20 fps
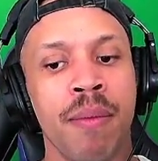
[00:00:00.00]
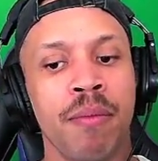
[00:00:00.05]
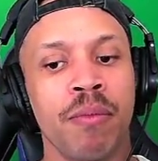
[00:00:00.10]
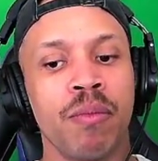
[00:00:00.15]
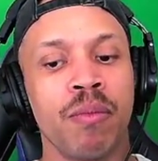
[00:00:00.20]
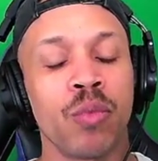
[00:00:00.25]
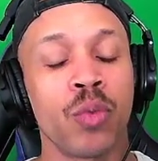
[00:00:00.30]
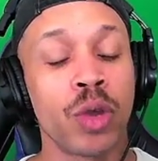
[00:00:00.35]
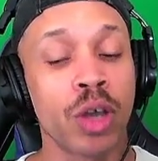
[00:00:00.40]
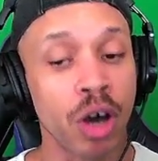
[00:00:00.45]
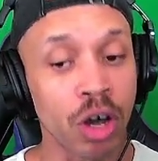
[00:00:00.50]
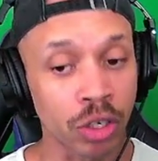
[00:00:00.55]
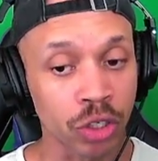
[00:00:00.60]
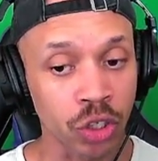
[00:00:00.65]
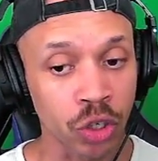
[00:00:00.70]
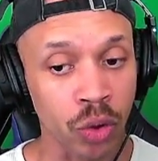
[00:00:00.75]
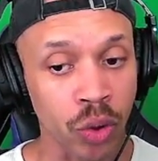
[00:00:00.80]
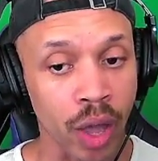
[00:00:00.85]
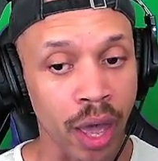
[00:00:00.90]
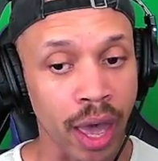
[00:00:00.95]
We
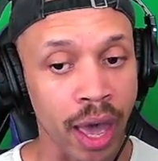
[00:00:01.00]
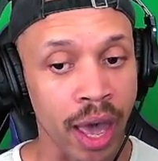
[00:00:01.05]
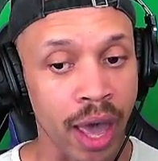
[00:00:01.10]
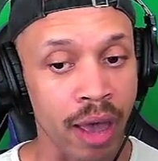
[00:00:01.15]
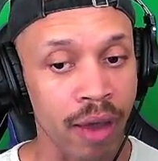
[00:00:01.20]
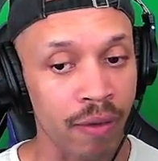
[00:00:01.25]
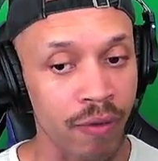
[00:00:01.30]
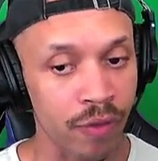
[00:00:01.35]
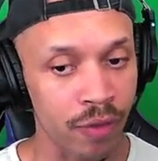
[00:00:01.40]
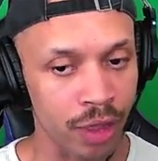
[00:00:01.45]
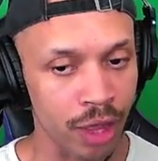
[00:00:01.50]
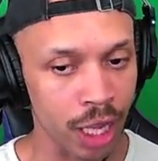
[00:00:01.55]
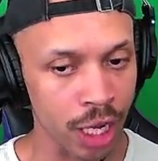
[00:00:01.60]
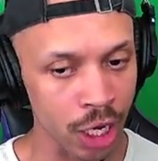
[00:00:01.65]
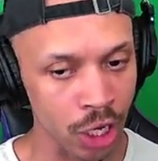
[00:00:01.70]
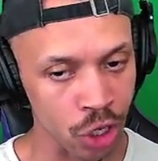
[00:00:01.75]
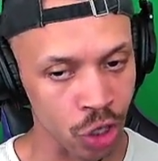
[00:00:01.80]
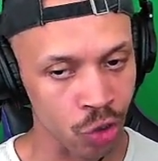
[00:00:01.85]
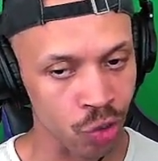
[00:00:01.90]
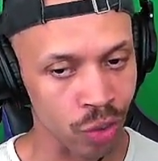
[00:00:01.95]
also have,
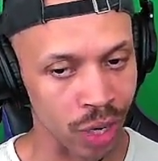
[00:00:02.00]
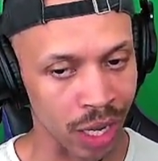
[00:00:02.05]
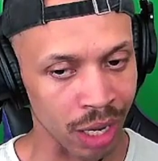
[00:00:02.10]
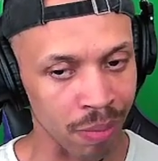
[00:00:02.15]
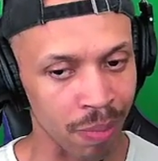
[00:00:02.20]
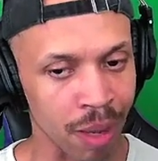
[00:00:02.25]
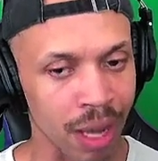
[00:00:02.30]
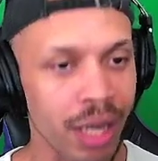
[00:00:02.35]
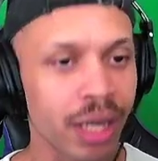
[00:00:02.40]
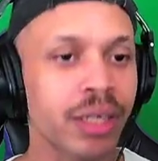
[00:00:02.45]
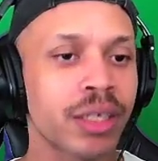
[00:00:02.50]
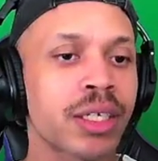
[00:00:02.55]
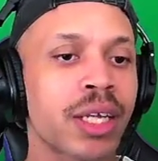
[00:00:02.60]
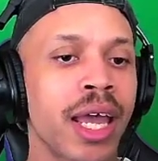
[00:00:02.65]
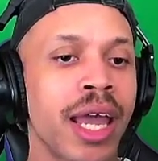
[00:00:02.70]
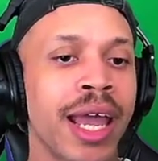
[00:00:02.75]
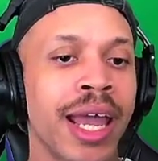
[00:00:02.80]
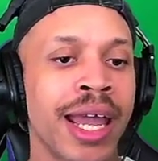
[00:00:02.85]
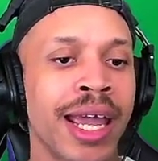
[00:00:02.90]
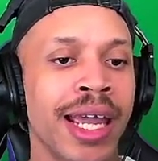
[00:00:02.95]
thank you Nightbot,
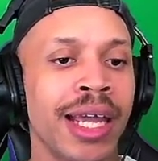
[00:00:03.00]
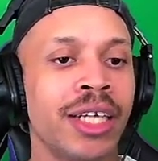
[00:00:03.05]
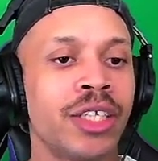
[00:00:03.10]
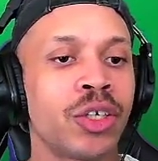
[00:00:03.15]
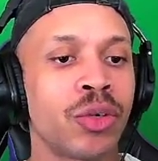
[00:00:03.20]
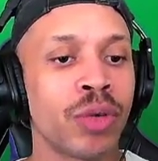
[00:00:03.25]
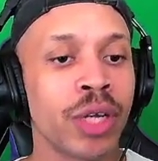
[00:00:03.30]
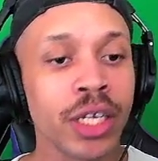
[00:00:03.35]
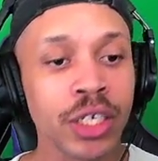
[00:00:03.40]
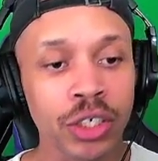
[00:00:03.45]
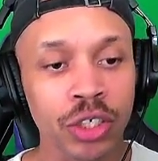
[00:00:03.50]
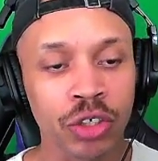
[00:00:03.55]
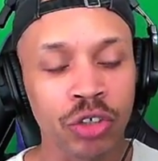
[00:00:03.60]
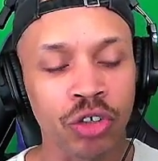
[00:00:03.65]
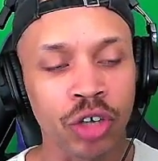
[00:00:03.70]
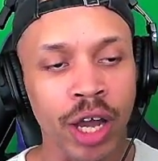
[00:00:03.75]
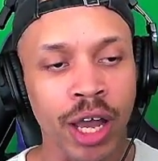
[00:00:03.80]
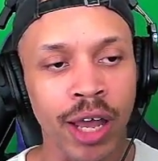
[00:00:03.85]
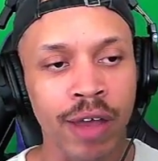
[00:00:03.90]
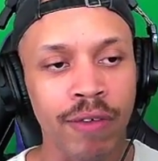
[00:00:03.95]
a donation
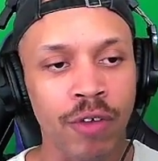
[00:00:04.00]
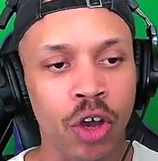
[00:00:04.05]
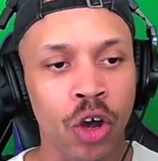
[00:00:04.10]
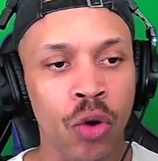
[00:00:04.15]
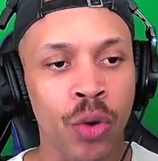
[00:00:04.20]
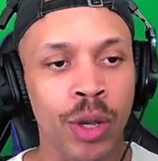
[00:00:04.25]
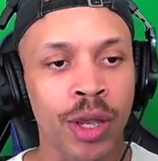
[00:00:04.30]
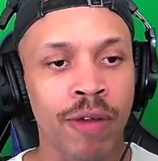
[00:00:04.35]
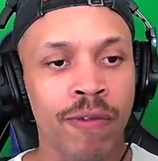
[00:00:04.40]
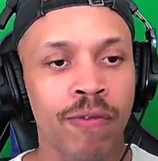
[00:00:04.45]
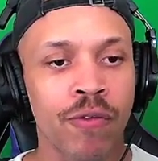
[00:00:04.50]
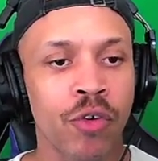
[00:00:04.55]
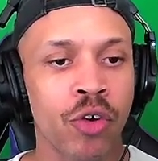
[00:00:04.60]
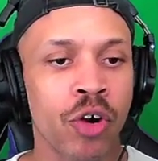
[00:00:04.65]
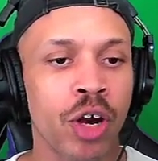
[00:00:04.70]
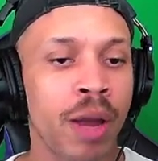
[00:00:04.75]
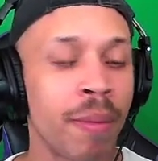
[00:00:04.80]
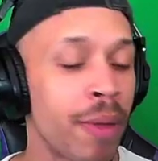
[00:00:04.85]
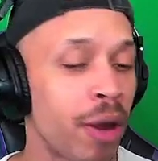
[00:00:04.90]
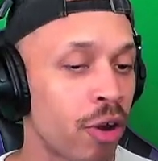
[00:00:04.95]
drive going
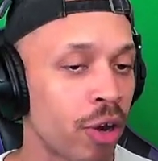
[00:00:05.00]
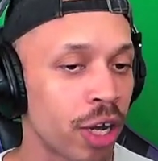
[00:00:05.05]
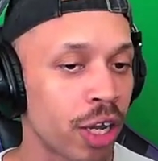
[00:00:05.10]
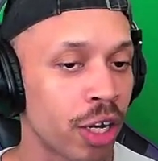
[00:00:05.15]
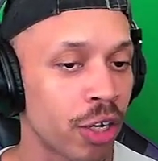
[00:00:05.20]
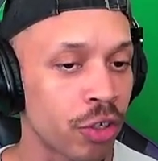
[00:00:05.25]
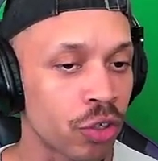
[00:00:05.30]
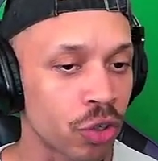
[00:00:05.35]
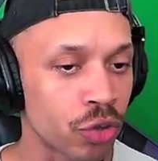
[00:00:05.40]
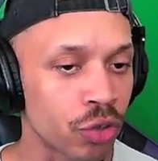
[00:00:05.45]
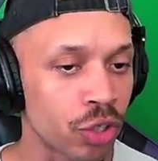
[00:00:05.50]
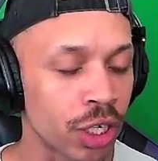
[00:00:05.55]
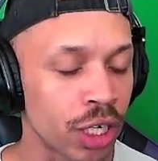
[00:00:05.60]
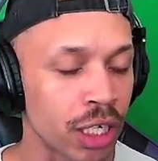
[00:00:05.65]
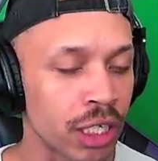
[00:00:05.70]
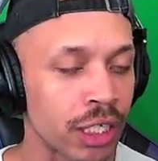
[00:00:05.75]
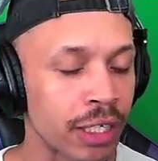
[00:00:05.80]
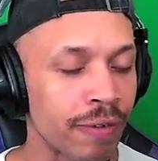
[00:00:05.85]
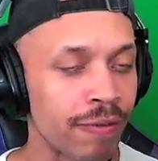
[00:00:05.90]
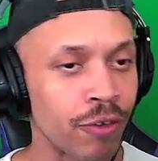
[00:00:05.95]
for American
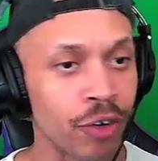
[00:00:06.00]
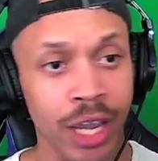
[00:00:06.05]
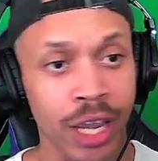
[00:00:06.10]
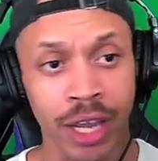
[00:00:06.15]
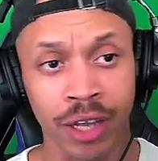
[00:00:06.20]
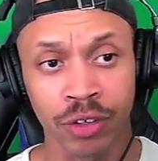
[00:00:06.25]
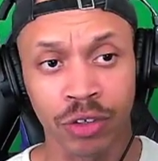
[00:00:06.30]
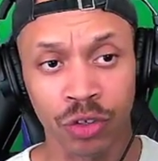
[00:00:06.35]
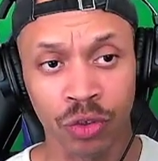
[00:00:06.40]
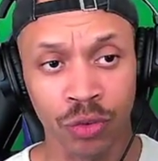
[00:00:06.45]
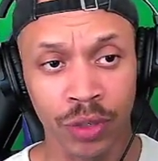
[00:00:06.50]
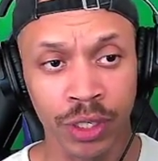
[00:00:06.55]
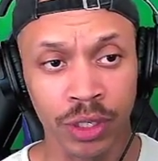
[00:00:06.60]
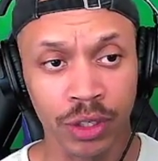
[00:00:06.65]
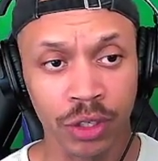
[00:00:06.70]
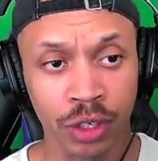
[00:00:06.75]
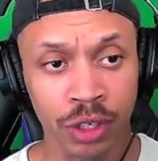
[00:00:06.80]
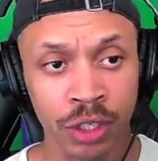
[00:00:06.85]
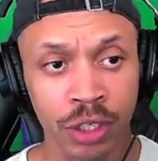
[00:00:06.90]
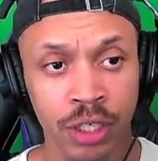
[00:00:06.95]
Association for Cancer
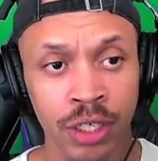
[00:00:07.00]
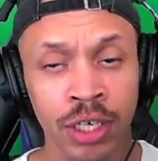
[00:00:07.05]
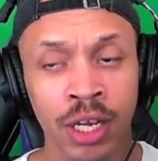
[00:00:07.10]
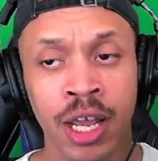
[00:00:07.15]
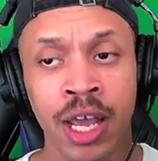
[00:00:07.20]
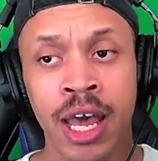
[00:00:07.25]
Research.